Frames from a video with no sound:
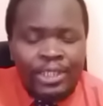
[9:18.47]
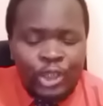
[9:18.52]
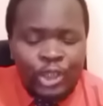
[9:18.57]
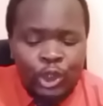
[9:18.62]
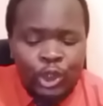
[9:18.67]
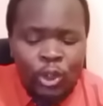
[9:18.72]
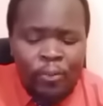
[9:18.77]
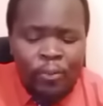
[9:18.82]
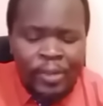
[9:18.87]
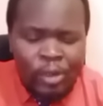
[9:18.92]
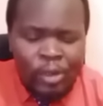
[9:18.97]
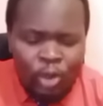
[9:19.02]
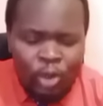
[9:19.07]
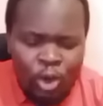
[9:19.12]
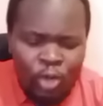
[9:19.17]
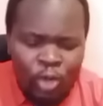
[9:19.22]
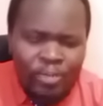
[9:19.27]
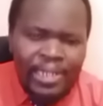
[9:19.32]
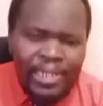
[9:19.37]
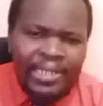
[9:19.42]
drop a
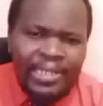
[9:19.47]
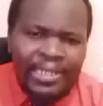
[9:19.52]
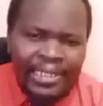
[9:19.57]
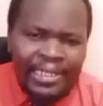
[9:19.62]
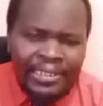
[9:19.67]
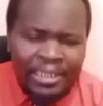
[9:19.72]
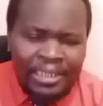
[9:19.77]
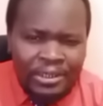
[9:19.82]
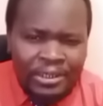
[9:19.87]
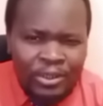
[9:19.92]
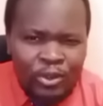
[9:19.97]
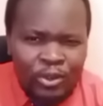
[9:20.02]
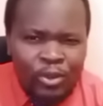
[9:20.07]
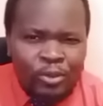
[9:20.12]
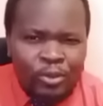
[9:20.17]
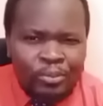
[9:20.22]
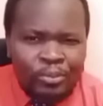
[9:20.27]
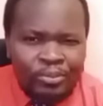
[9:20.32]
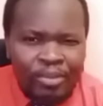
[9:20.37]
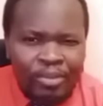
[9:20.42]
comment, let us
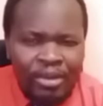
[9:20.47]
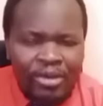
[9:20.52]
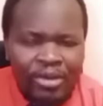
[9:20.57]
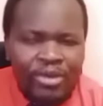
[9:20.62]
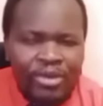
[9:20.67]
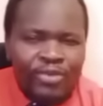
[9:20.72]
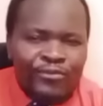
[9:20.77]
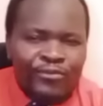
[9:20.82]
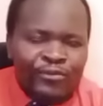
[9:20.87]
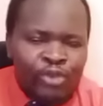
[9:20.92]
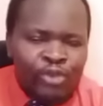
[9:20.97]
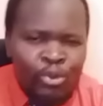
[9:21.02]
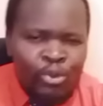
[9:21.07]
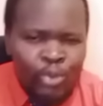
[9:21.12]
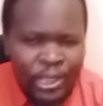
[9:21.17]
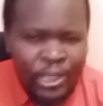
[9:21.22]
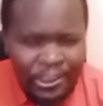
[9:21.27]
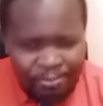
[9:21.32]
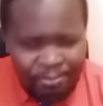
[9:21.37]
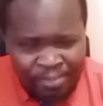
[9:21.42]
know from
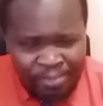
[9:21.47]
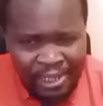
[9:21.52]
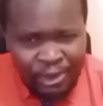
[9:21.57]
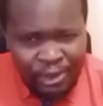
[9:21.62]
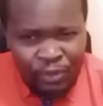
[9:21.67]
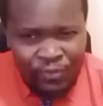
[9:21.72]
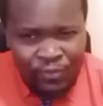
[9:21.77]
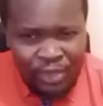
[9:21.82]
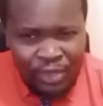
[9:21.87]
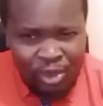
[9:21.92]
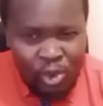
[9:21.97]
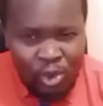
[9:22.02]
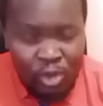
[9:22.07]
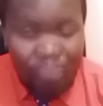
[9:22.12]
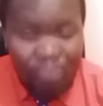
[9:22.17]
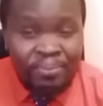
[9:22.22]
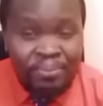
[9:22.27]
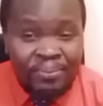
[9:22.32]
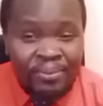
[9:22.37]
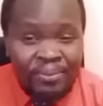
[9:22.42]
which part of the
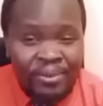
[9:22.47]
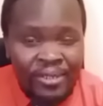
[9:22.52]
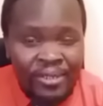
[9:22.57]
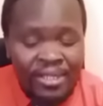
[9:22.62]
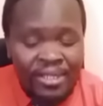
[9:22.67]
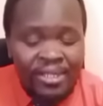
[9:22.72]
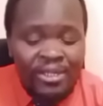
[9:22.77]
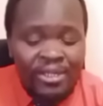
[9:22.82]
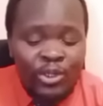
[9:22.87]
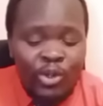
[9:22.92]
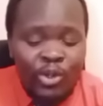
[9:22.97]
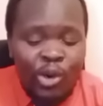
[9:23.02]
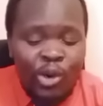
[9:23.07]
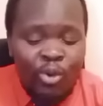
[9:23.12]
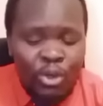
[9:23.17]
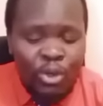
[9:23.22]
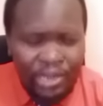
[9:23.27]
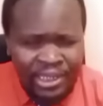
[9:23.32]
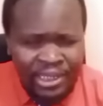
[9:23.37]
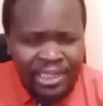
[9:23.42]
globe you
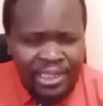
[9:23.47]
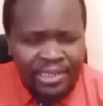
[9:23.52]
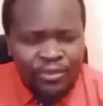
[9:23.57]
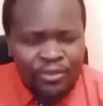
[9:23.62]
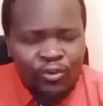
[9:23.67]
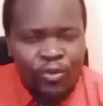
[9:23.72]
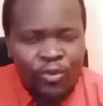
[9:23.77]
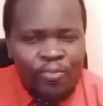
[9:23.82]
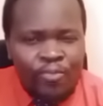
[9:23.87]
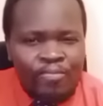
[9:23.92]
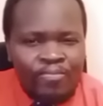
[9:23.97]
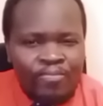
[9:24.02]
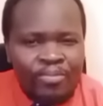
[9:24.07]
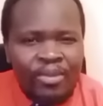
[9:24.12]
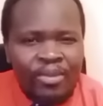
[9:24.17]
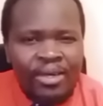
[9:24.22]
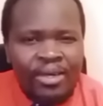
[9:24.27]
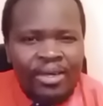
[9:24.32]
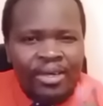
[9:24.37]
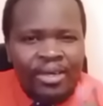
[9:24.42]
are watching us from.
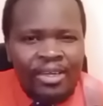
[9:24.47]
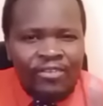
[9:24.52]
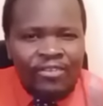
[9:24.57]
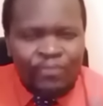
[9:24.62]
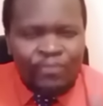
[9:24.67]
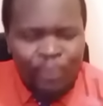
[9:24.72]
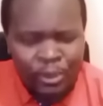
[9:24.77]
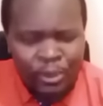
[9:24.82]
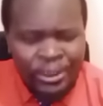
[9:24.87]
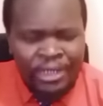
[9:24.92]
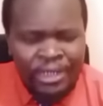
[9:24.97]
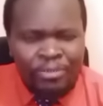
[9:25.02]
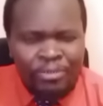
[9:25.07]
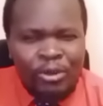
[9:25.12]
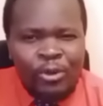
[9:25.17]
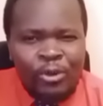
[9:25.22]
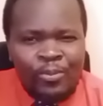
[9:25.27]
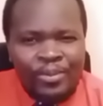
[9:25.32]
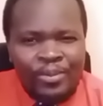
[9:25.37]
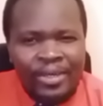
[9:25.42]
If
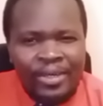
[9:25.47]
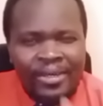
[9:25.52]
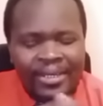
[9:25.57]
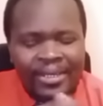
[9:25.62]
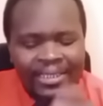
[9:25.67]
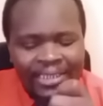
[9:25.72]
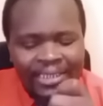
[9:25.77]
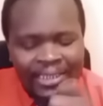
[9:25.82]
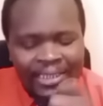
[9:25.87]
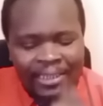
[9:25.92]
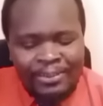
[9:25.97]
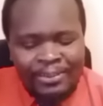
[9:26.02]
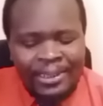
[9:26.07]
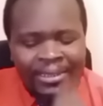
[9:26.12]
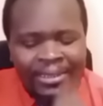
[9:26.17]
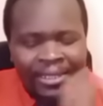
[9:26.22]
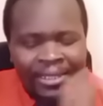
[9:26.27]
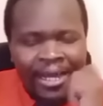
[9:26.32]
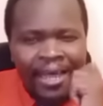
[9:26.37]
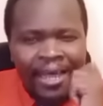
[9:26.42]
possible,
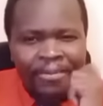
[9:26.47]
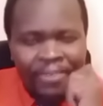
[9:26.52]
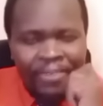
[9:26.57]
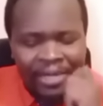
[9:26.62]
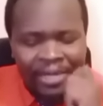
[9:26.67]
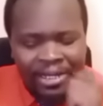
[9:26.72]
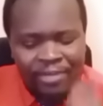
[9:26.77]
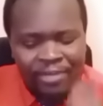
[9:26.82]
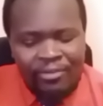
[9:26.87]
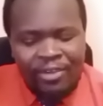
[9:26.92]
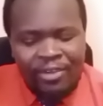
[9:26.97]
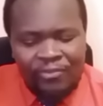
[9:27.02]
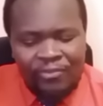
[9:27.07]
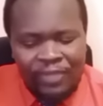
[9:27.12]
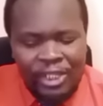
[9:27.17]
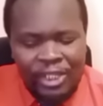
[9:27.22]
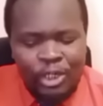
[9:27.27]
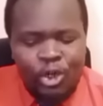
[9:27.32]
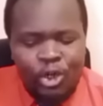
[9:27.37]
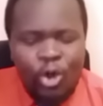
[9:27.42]
subscribe, give the
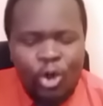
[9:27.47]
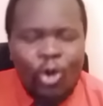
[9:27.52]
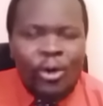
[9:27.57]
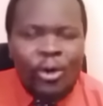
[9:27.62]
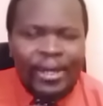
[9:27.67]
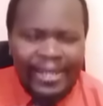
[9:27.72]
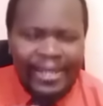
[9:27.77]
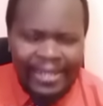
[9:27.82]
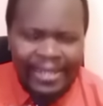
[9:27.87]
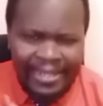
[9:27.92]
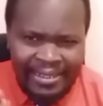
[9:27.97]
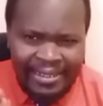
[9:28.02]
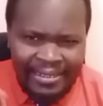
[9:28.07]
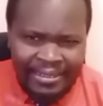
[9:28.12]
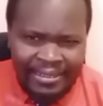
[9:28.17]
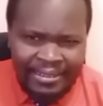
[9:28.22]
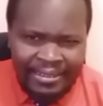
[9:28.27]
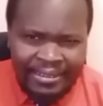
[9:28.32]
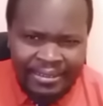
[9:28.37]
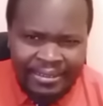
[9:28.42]
video a like.